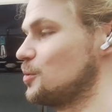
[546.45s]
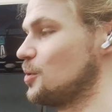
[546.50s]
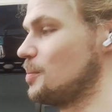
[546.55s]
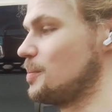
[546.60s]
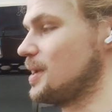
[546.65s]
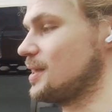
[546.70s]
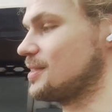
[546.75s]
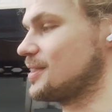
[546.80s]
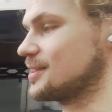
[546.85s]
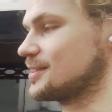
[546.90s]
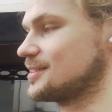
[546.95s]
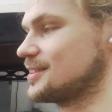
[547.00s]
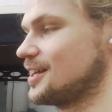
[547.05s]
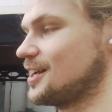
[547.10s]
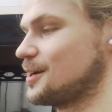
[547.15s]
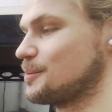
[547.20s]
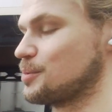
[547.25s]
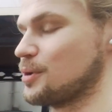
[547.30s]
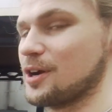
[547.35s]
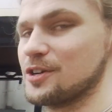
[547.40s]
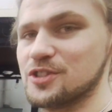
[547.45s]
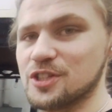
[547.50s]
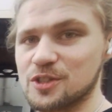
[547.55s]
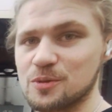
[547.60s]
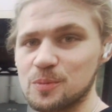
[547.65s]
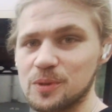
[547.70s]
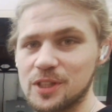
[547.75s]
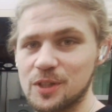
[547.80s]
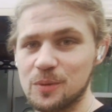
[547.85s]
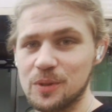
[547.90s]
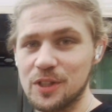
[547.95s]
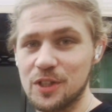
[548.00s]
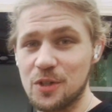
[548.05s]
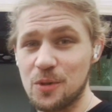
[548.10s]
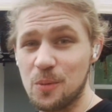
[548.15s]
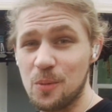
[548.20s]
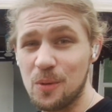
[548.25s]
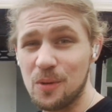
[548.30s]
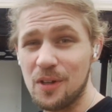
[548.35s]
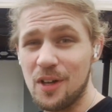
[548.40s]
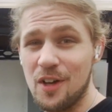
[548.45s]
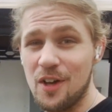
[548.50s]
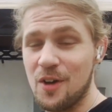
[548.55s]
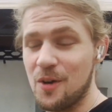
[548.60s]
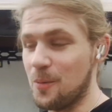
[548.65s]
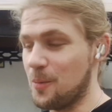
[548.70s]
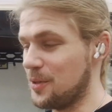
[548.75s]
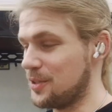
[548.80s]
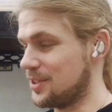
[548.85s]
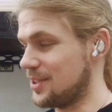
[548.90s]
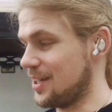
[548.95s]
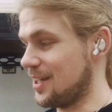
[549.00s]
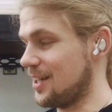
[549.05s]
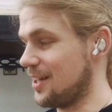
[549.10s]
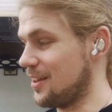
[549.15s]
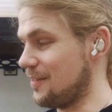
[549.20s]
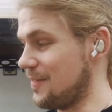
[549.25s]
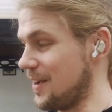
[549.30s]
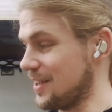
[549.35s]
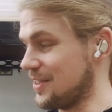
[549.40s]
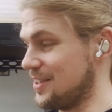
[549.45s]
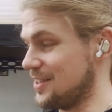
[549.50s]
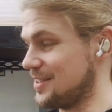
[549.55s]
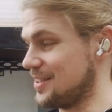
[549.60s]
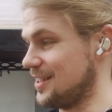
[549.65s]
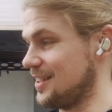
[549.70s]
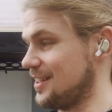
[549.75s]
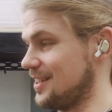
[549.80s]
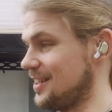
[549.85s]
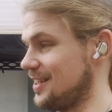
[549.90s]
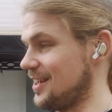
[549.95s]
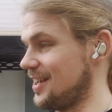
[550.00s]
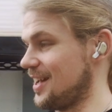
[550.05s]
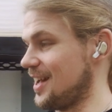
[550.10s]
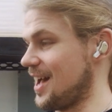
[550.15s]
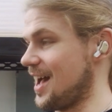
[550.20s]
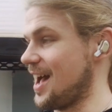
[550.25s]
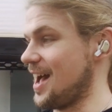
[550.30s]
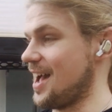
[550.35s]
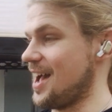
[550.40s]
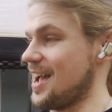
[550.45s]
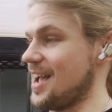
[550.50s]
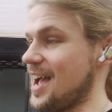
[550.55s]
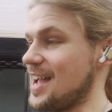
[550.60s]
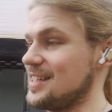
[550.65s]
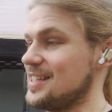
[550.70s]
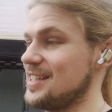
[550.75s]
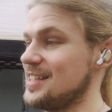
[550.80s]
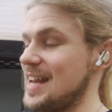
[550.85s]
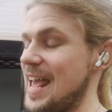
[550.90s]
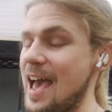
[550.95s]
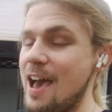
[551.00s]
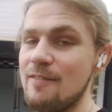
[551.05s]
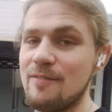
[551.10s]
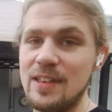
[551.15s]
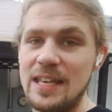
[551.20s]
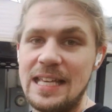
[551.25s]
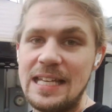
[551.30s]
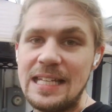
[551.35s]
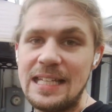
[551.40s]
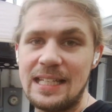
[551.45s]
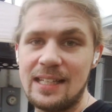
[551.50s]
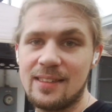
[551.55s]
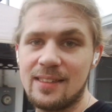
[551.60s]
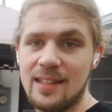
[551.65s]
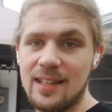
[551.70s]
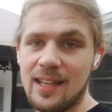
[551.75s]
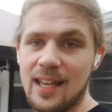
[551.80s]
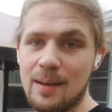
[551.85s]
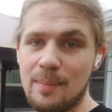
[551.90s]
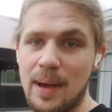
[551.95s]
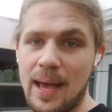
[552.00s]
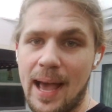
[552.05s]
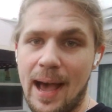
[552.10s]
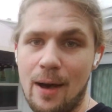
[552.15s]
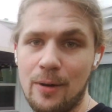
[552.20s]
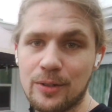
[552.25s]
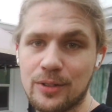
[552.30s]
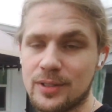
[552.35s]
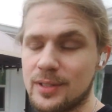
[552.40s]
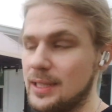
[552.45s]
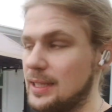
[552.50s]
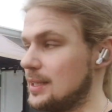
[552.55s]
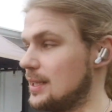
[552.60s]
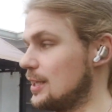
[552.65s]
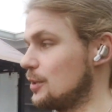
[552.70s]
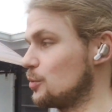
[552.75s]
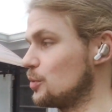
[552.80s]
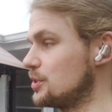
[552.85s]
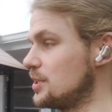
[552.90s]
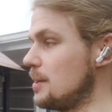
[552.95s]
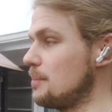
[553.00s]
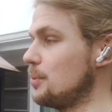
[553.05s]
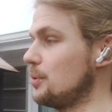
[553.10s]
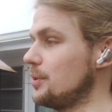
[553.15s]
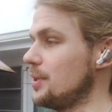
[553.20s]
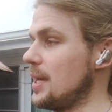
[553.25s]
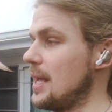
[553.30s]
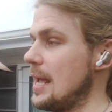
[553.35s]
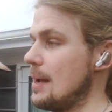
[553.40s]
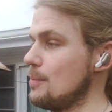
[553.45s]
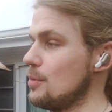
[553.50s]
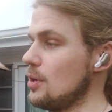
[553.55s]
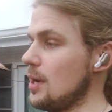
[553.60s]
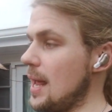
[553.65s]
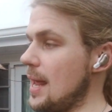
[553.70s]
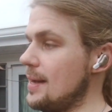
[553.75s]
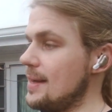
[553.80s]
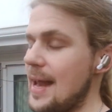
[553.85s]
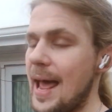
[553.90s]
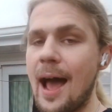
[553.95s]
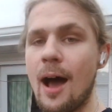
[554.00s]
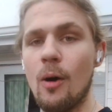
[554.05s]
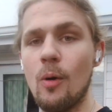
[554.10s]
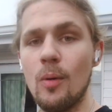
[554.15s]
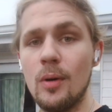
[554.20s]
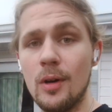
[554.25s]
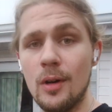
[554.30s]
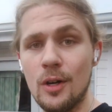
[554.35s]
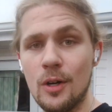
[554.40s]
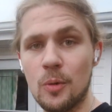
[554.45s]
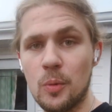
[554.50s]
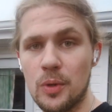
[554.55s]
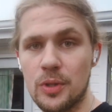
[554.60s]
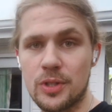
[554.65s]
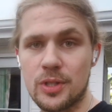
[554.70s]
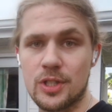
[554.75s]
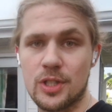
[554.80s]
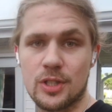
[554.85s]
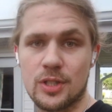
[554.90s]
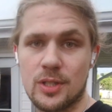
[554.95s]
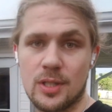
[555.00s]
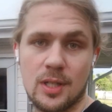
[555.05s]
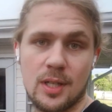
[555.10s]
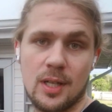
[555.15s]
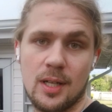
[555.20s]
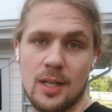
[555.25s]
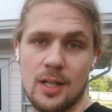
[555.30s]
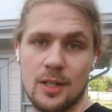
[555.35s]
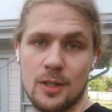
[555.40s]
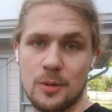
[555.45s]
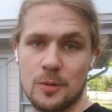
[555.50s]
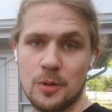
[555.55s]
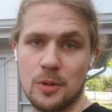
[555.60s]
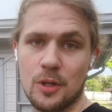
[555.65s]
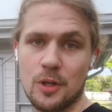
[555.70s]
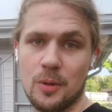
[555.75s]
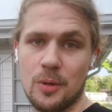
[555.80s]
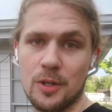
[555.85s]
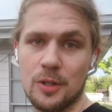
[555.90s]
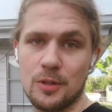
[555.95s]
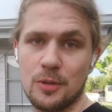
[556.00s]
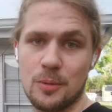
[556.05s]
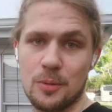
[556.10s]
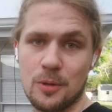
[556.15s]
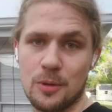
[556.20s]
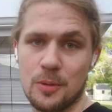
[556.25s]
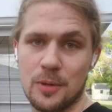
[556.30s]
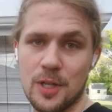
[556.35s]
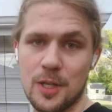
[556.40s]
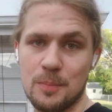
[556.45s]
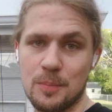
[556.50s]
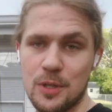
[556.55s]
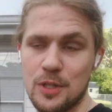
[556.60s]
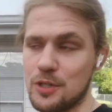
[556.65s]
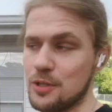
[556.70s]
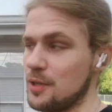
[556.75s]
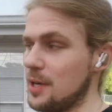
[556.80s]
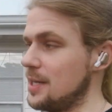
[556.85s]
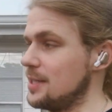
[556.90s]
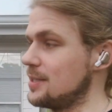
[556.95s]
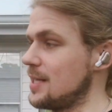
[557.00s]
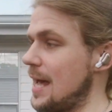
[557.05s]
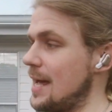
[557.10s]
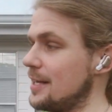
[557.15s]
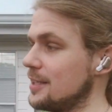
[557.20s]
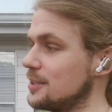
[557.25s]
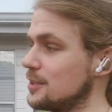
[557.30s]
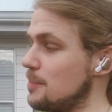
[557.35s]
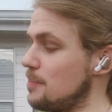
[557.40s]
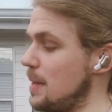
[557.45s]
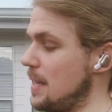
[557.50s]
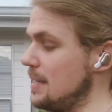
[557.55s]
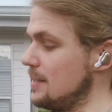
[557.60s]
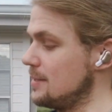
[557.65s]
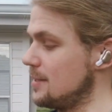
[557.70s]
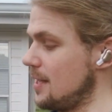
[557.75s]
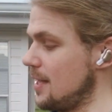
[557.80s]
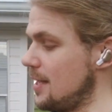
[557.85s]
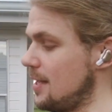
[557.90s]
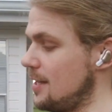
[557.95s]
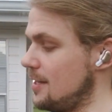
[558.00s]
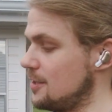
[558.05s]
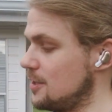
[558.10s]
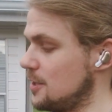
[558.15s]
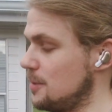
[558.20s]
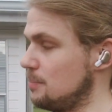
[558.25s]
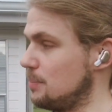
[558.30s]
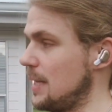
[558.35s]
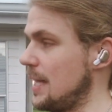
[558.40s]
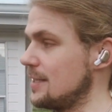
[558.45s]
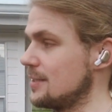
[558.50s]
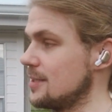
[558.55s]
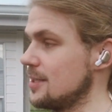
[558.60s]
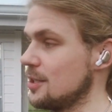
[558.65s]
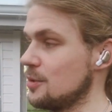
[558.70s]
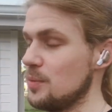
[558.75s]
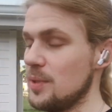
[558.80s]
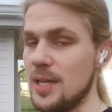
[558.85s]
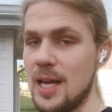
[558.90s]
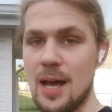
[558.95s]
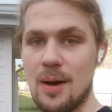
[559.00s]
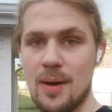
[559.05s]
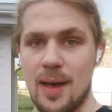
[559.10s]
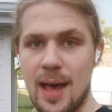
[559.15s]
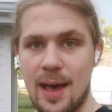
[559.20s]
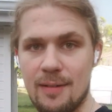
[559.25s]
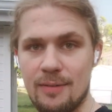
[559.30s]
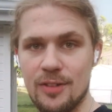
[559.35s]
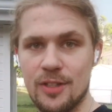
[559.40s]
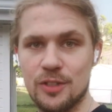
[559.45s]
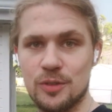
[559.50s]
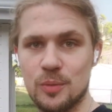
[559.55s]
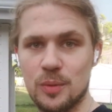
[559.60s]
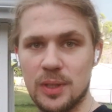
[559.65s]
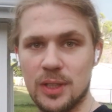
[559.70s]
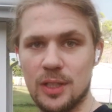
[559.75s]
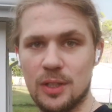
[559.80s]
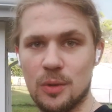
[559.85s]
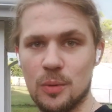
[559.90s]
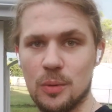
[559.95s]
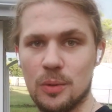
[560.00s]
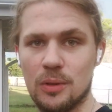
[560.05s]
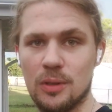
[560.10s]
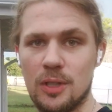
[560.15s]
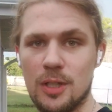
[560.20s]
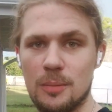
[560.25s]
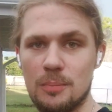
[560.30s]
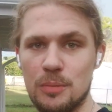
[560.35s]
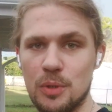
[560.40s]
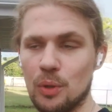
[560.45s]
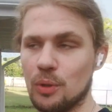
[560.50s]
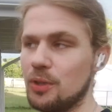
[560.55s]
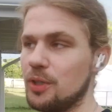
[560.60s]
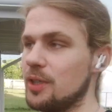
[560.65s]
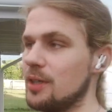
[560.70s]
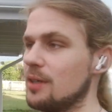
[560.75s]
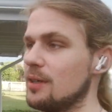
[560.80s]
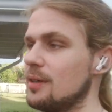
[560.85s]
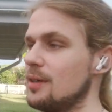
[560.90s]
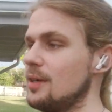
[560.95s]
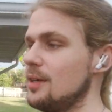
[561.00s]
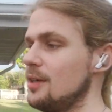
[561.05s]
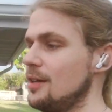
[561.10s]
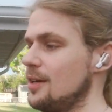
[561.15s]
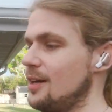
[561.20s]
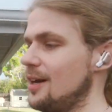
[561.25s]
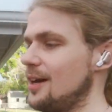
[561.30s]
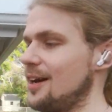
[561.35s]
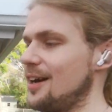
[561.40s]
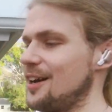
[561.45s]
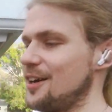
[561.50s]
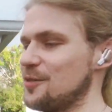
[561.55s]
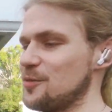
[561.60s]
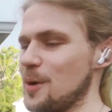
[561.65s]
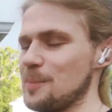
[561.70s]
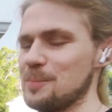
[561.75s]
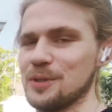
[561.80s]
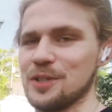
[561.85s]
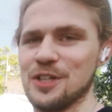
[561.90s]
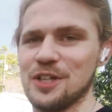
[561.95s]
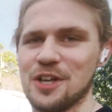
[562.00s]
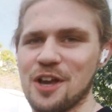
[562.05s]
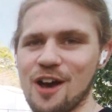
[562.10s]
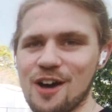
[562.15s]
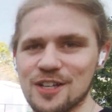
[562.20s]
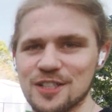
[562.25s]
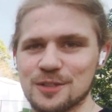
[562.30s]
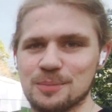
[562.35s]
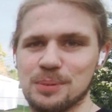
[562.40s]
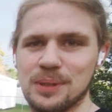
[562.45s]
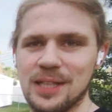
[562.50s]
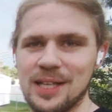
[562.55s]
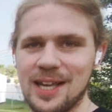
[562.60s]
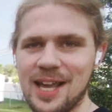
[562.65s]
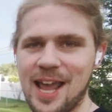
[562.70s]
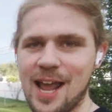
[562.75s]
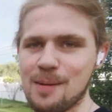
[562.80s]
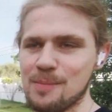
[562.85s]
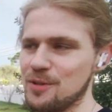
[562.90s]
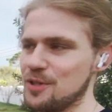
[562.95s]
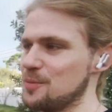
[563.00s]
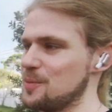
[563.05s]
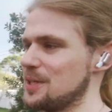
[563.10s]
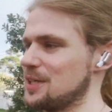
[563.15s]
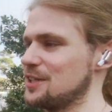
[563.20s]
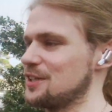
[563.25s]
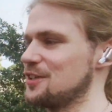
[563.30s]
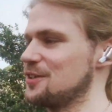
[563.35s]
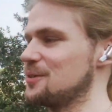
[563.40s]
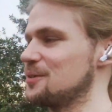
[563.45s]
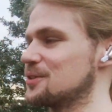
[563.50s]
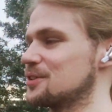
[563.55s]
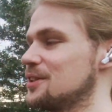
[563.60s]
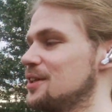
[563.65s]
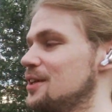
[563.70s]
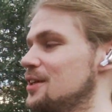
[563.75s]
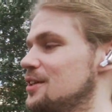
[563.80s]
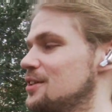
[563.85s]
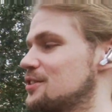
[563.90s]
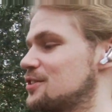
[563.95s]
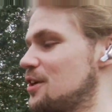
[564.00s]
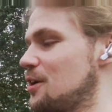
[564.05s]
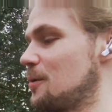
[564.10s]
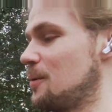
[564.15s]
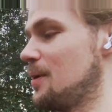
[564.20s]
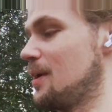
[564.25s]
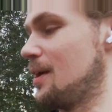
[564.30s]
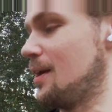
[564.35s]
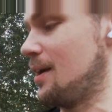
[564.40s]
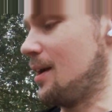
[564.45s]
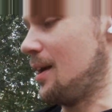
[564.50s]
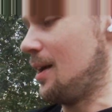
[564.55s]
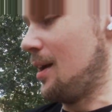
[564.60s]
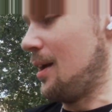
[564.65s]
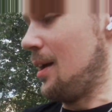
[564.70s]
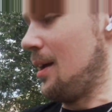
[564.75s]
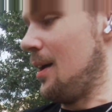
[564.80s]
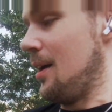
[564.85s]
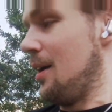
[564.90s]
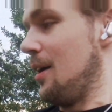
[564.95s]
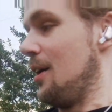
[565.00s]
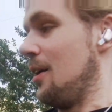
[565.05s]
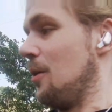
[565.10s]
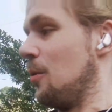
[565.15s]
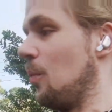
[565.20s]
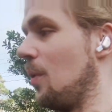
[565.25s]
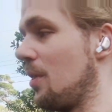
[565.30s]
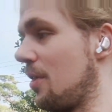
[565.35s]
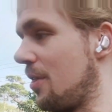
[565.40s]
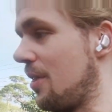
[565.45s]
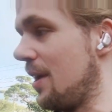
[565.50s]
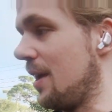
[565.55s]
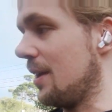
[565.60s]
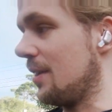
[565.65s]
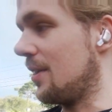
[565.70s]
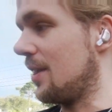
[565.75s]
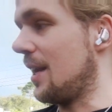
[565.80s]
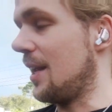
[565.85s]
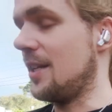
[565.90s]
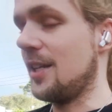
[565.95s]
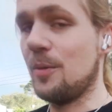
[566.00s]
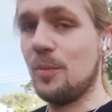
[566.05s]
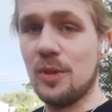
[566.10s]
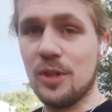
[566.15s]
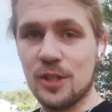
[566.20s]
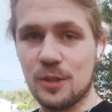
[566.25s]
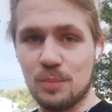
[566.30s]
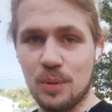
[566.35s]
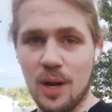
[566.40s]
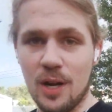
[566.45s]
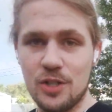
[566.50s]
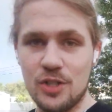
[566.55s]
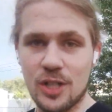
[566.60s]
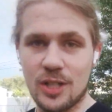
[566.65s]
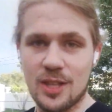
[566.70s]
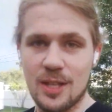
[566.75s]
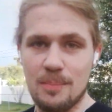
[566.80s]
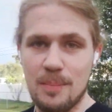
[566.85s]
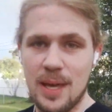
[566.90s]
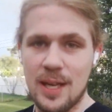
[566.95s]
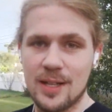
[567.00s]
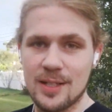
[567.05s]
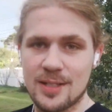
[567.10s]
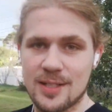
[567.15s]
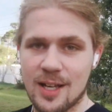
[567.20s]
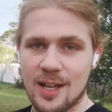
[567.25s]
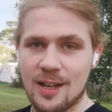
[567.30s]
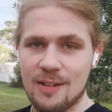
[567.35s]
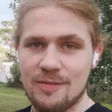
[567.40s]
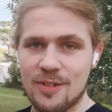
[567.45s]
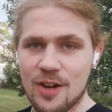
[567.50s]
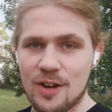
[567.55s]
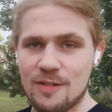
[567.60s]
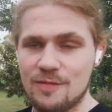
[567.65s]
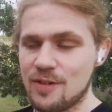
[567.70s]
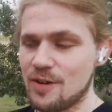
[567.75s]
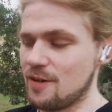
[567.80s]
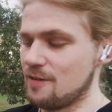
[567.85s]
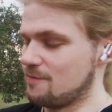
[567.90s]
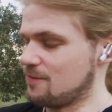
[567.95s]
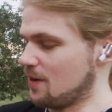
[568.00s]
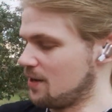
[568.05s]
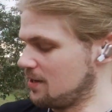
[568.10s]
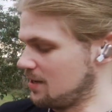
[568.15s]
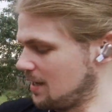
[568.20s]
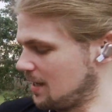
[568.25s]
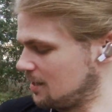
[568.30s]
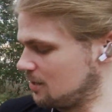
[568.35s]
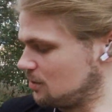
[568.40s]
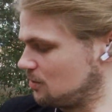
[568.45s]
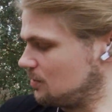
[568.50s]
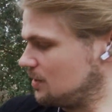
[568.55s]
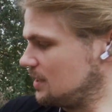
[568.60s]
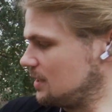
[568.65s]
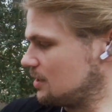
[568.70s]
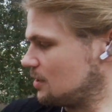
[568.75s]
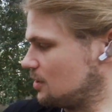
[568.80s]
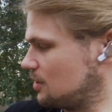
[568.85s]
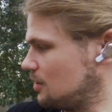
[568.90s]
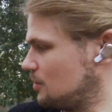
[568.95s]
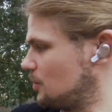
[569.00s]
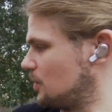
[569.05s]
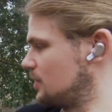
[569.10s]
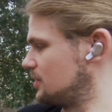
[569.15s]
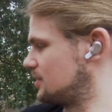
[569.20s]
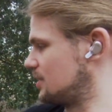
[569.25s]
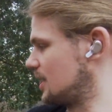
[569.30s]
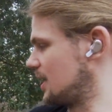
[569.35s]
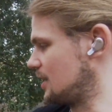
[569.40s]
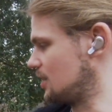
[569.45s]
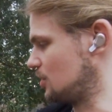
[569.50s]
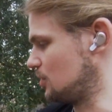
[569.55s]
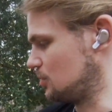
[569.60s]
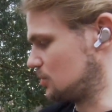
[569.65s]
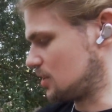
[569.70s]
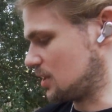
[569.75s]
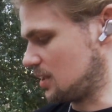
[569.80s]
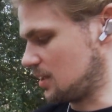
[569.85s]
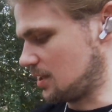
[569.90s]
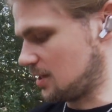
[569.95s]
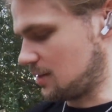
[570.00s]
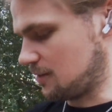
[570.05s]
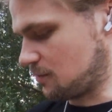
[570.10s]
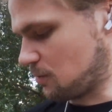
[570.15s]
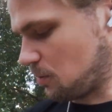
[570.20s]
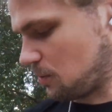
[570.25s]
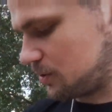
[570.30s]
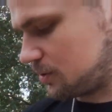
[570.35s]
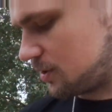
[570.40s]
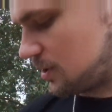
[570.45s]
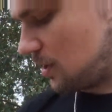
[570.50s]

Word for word: what made this uh, project really, really cool was uh, the fact that uh, I, I didn't have anything at my house that, that resembled a hammer, and now with just uh, going through a three D printer and adding some paint and some plastic, we now have this really cool Mjölnir uh, replica cosplay hammer that we can use. So one thing that I did with this project that made it uh, very, very fun and unique was that I used, uh, of course,